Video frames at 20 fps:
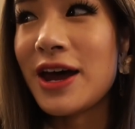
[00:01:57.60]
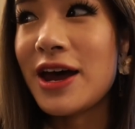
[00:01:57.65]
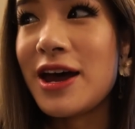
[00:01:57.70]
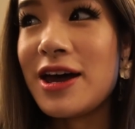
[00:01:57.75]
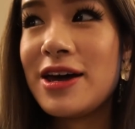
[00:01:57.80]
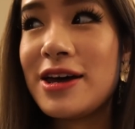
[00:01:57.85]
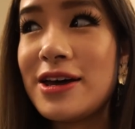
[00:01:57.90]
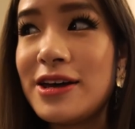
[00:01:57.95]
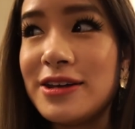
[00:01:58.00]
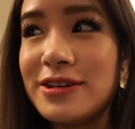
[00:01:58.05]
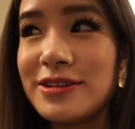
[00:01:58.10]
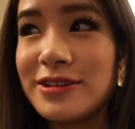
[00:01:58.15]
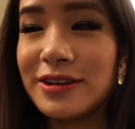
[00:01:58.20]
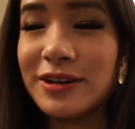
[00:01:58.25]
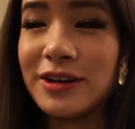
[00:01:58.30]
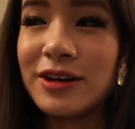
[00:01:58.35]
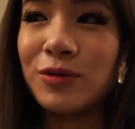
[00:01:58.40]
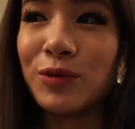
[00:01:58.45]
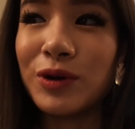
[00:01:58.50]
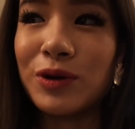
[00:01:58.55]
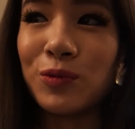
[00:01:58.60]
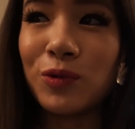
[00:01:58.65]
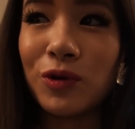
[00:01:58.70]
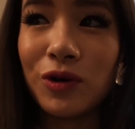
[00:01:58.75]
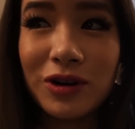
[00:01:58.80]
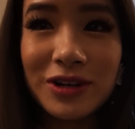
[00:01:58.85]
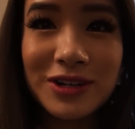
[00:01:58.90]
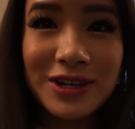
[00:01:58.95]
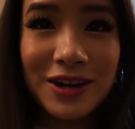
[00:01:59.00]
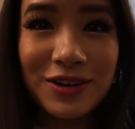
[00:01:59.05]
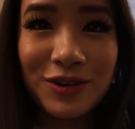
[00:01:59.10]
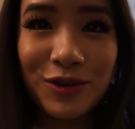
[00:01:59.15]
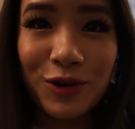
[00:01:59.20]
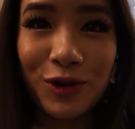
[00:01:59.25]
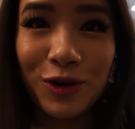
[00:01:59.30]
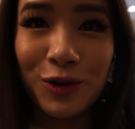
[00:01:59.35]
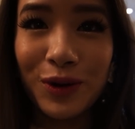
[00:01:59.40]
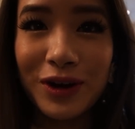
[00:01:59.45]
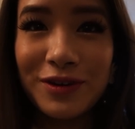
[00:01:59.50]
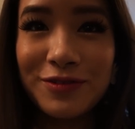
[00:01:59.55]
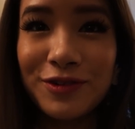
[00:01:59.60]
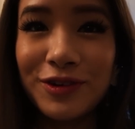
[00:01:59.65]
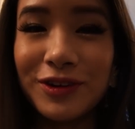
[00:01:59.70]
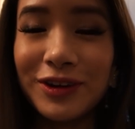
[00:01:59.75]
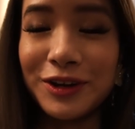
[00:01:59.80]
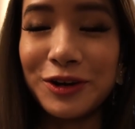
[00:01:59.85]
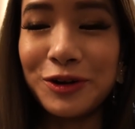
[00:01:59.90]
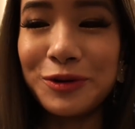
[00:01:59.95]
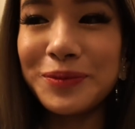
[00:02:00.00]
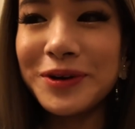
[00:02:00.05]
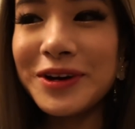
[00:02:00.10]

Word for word: and we walked down the hallway for a little